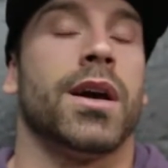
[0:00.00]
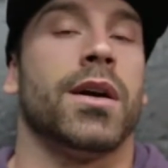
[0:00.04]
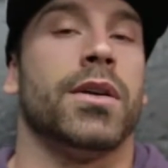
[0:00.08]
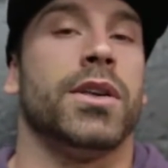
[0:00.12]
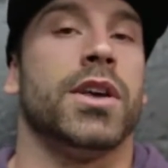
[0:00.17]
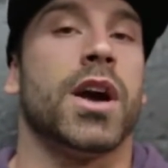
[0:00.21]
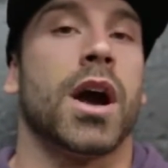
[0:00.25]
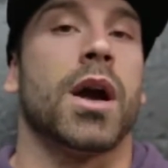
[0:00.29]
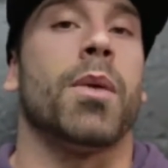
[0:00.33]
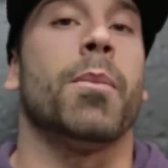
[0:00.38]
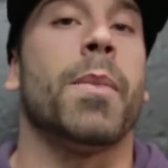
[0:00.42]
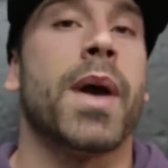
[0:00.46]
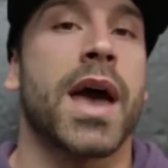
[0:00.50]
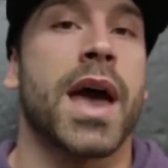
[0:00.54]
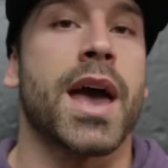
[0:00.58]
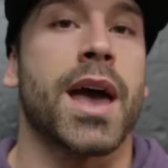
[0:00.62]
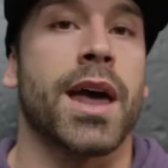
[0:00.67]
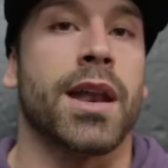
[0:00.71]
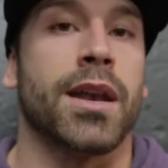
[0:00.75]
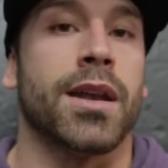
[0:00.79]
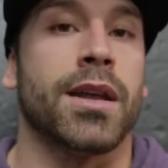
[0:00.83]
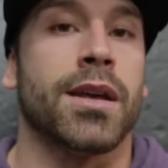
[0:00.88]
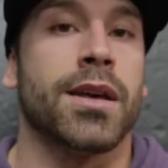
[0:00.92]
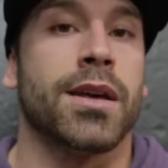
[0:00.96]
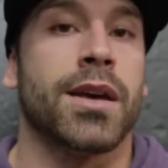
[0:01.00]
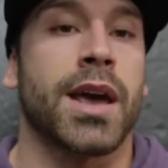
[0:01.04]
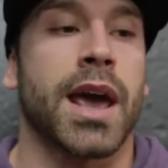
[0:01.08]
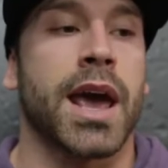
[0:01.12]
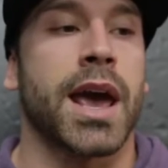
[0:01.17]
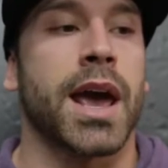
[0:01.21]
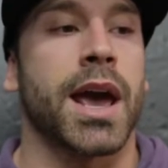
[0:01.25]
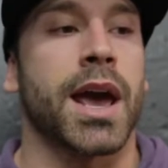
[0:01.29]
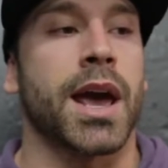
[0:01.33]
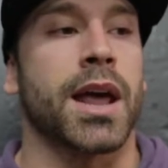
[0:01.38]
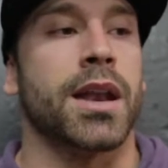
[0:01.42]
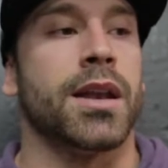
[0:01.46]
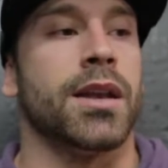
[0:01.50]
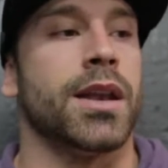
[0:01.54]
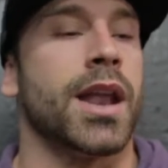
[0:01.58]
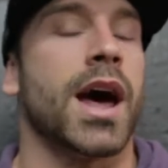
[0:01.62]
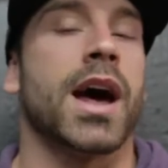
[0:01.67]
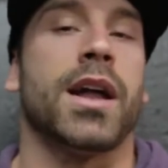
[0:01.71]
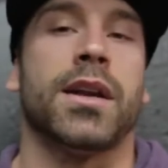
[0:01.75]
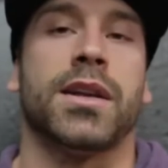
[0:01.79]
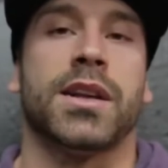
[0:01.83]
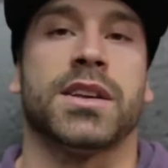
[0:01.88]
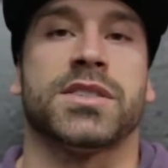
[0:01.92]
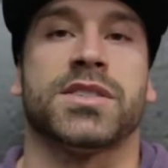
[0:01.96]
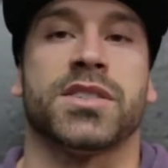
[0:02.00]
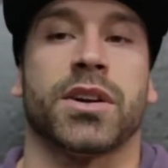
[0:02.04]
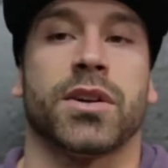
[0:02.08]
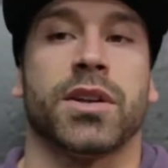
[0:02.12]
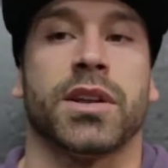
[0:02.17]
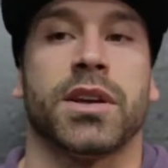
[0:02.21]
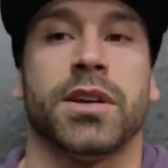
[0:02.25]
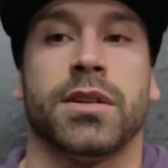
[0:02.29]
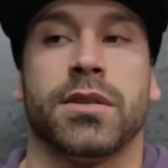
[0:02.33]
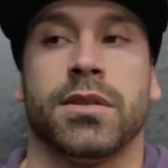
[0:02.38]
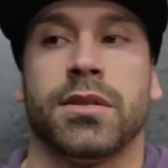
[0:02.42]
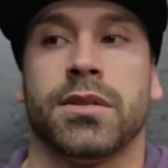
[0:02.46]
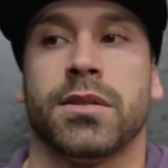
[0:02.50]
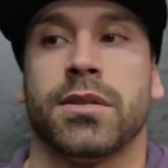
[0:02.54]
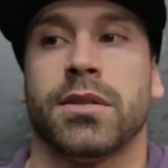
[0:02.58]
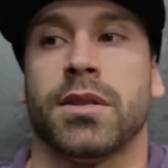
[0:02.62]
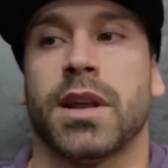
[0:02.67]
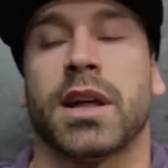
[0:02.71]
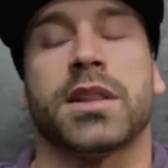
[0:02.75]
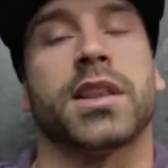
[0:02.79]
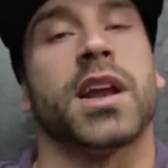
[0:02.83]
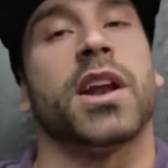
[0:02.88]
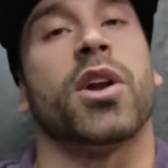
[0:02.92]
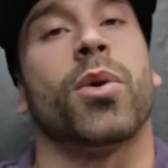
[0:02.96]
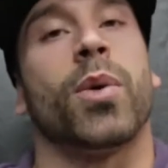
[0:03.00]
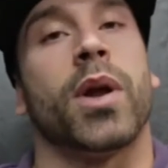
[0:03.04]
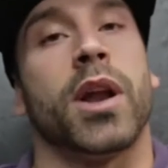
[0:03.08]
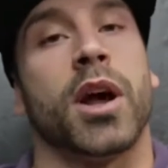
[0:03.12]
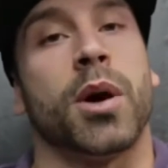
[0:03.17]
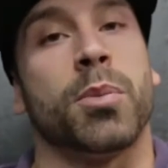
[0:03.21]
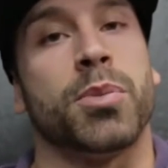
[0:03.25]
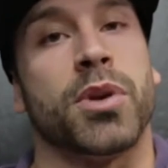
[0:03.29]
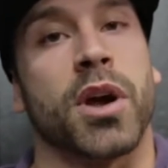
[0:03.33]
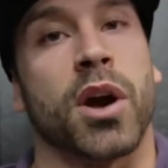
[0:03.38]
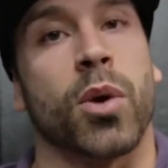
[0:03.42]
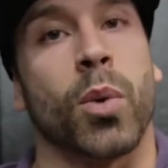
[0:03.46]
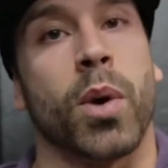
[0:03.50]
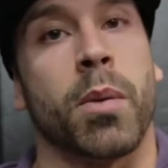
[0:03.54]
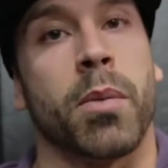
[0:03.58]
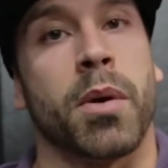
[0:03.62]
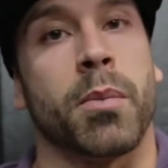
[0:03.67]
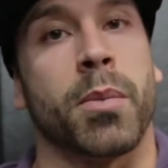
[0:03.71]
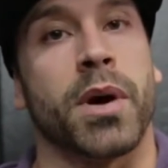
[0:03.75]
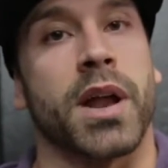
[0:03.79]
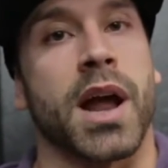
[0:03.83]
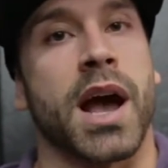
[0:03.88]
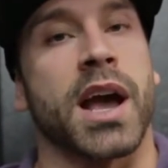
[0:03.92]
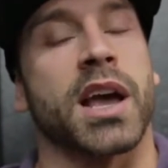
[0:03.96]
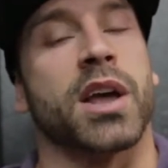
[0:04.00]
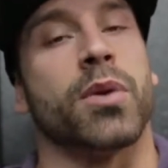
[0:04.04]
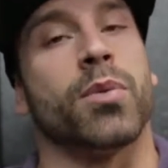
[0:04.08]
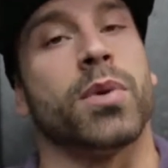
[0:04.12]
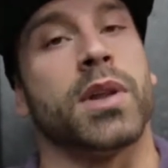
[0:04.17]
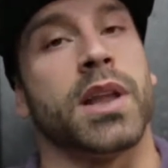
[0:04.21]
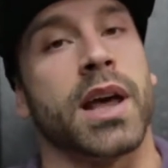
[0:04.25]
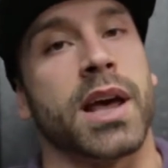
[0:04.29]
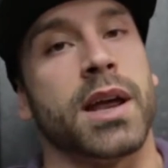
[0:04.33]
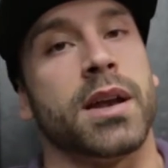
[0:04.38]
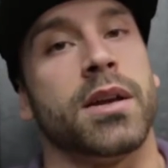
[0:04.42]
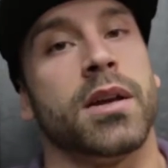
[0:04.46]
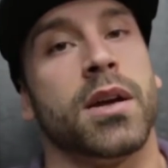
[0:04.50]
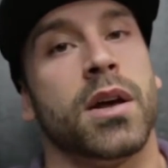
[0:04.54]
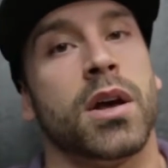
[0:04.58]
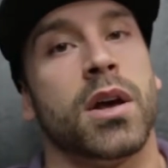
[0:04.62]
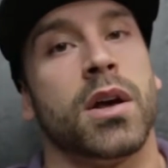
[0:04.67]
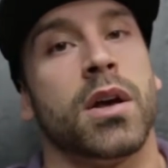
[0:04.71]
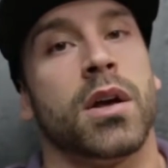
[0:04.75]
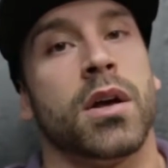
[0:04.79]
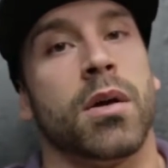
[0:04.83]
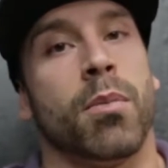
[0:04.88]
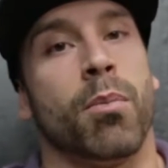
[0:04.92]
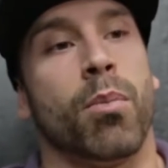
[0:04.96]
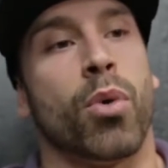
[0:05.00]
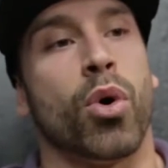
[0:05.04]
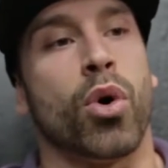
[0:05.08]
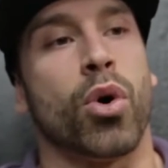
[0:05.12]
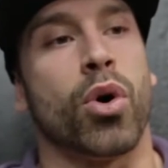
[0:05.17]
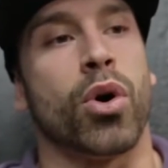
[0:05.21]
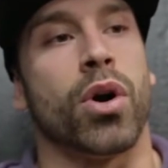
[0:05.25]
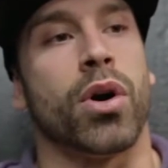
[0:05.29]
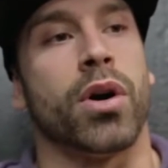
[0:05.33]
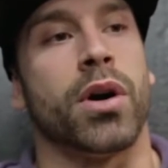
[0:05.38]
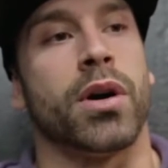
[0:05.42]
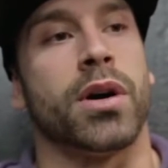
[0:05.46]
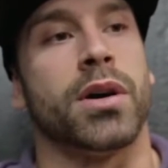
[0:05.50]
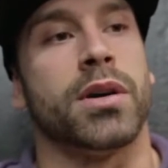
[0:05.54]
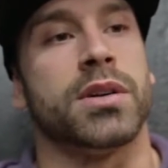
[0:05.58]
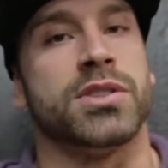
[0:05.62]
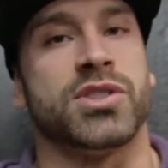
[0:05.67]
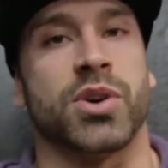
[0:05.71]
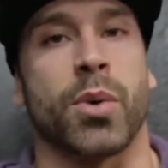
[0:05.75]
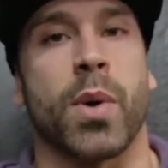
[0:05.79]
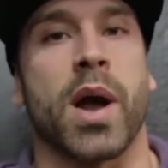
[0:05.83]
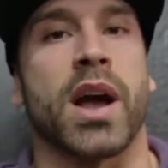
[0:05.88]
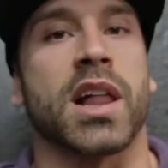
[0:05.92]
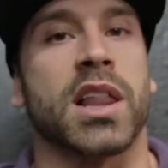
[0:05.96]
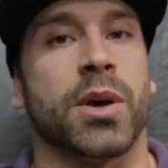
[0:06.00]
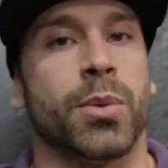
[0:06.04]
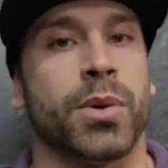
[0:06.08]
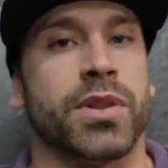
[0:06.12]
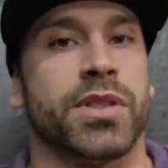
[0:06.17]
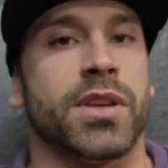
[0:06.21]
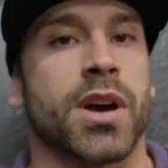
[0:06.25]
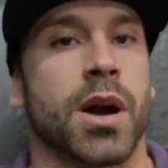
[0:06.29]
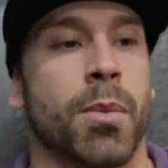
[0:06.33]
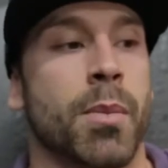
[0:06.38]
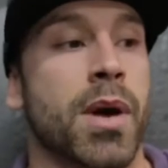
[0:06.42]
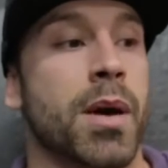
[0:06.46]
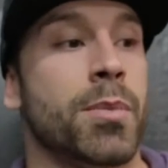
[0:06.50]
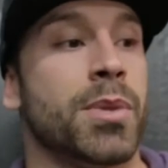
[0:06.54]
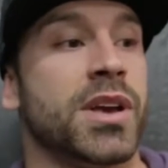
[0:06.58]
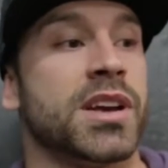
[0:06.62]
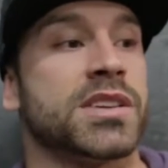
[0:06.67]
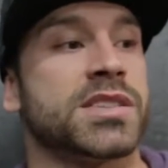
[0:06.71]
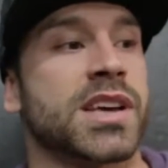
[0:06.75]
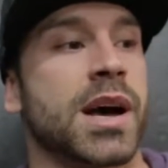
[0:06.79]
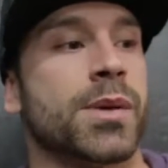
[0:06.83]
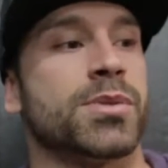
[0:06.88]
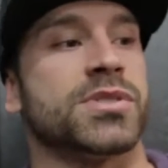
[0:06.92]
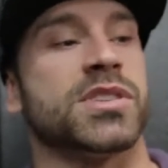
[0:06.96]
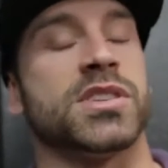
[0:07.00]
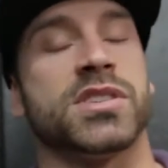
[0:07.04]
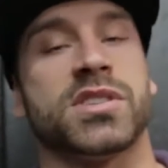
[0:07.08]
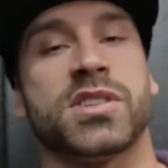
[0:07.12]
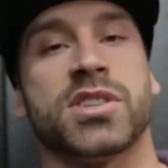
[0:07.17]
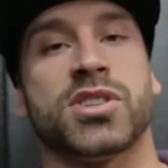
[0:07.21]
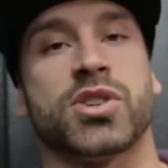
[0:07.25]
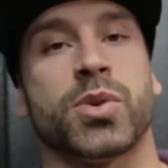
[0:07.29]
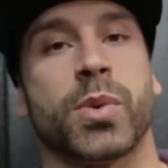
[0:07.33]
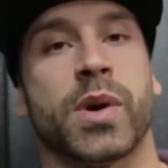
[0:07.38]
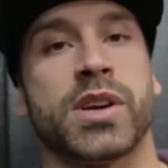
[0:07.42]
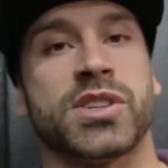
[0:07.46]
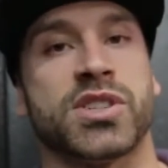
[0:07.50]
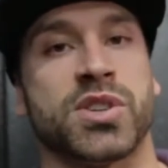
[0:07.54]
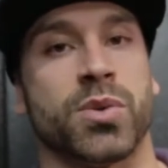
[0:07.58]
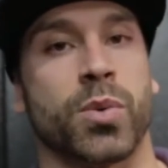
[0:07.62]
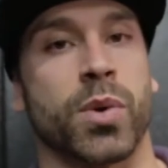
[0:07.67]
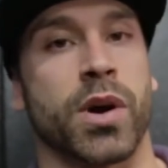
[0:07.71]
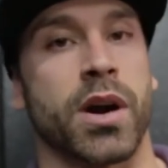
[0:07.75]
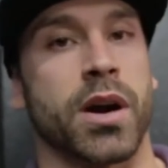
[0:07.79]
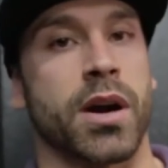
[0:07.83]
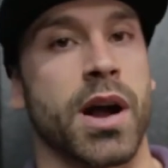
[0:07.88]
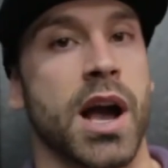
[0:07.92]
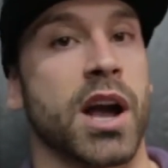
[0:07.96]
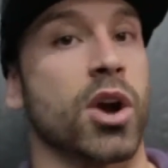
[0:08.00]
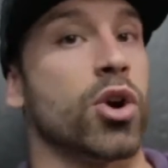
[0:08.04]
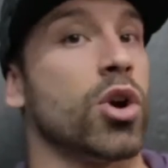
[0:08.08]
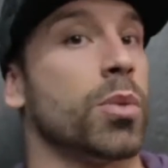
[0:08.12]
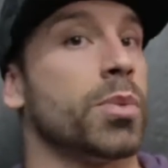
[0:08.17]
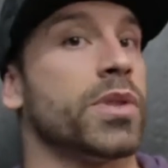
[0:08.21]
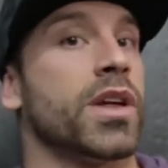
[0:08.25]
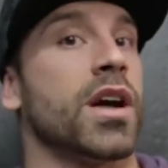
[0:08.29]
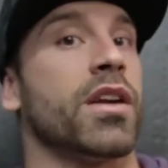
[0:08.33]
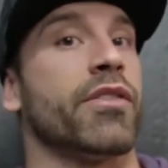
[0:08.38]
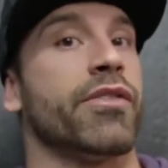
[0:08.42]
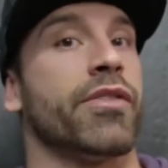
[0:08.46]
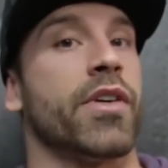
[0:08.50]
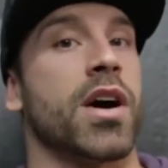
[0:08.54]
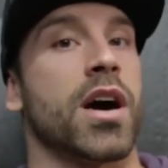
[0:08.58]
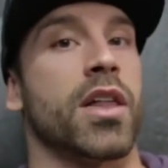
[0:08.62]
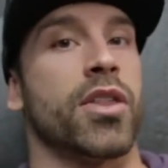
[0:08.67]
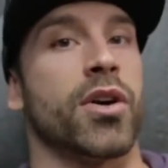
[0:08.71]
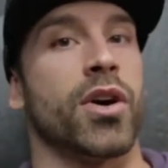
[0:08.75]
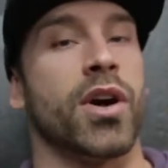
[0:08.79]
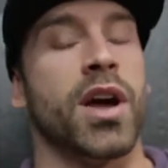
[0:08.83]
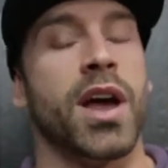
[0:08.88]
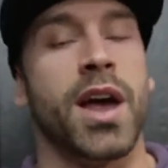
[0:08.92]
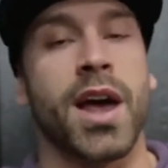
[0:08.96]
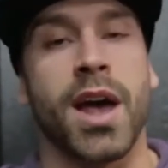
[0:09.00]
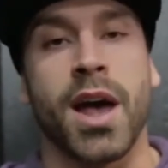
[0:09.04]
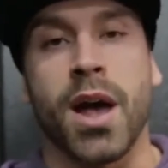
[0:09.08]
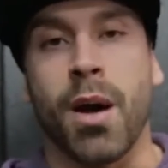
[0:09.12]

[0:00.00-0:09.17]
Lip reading: young men, and not that I don't want to help young women, but I can relate more directly with young men because I was in a situation where I grew up without a father,